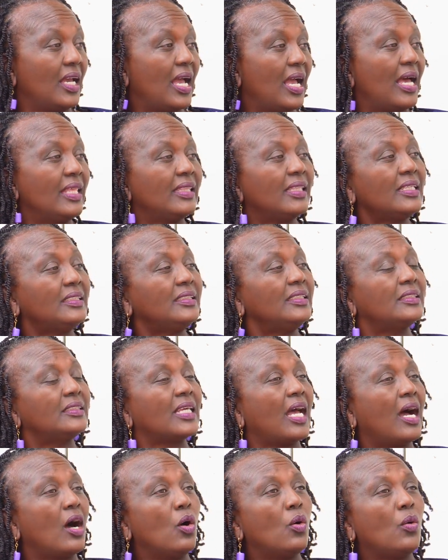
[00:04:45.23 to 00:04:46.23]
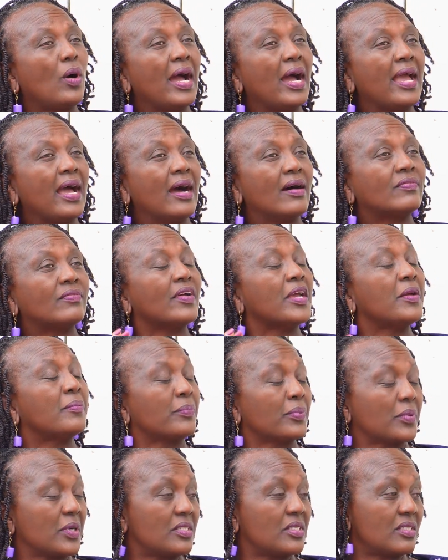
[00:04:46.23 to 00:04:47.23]
And that is how I have
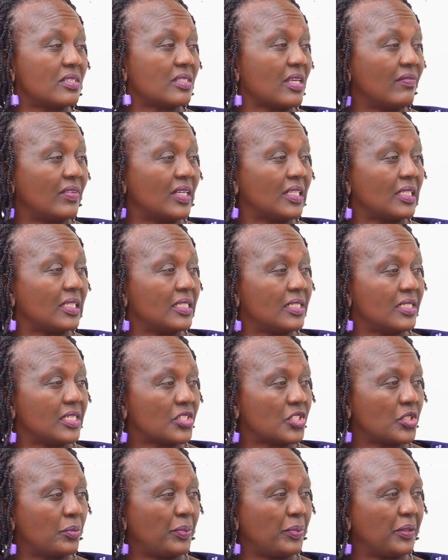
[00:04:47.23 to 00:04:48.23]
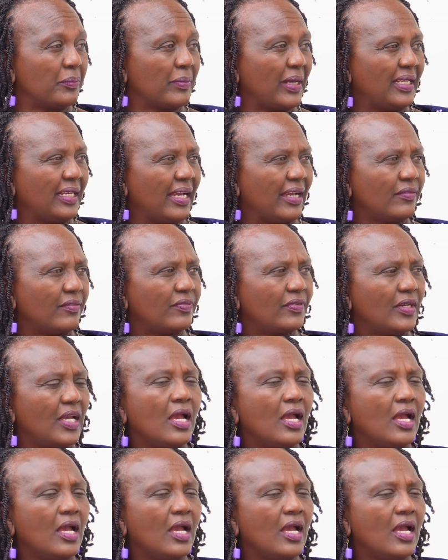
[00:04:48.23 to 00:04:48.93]
embraced servant leadership in my life.